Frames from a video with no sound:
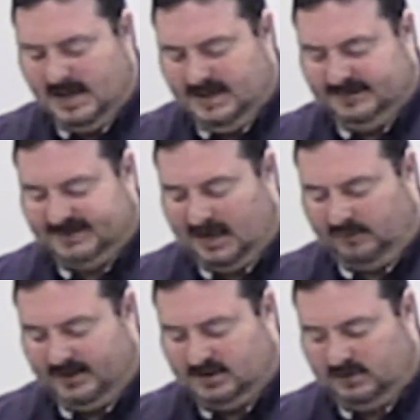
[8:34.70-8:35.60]

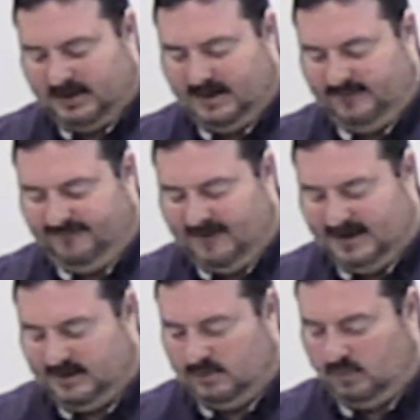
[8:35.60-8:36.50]
Salary Clearing
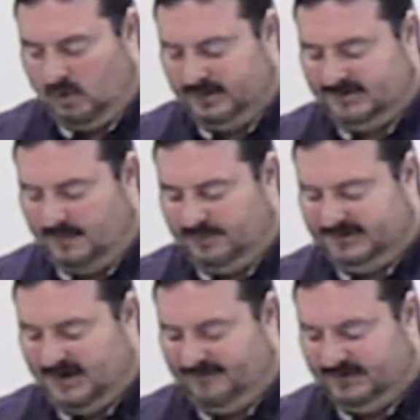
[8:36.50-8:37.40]
Fund warrants number
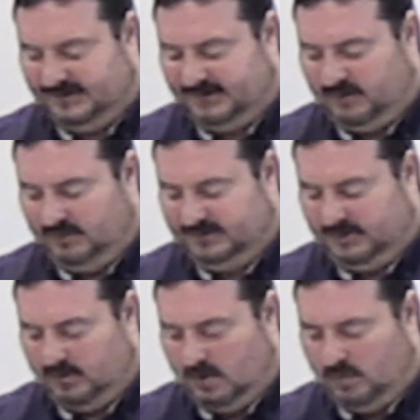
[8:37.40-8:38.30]

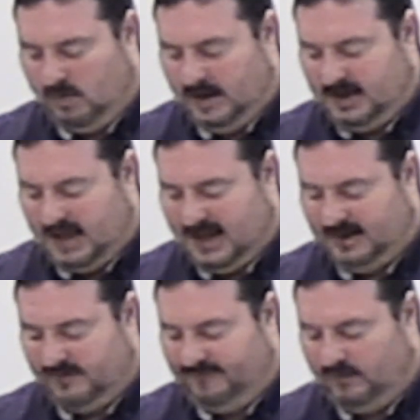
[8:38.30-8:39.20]

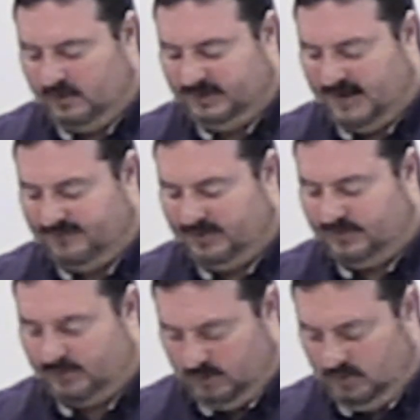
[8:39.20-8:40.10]
7001847
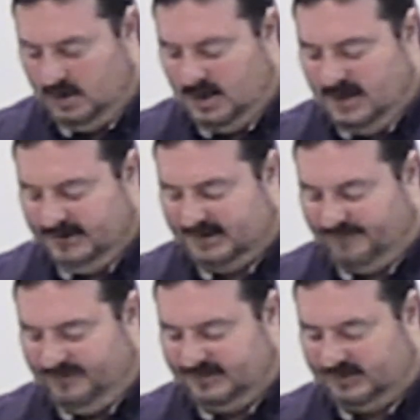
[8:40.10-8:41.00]
through
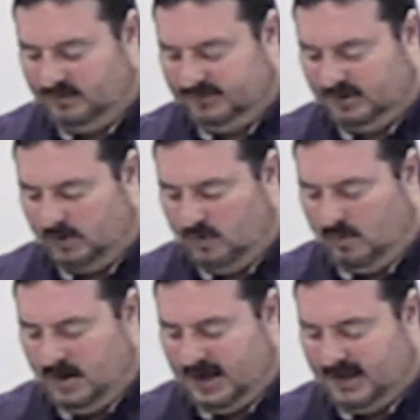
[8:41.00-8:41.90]

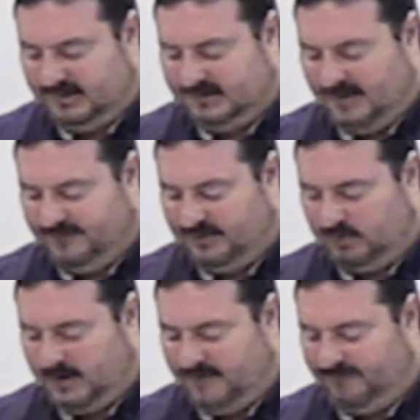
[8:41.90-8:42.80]

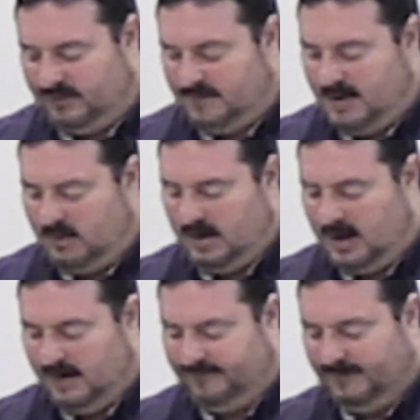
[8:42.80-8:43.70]
7001873 for the amount
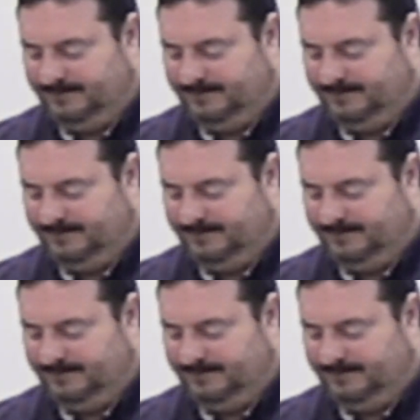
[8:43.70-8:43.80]
of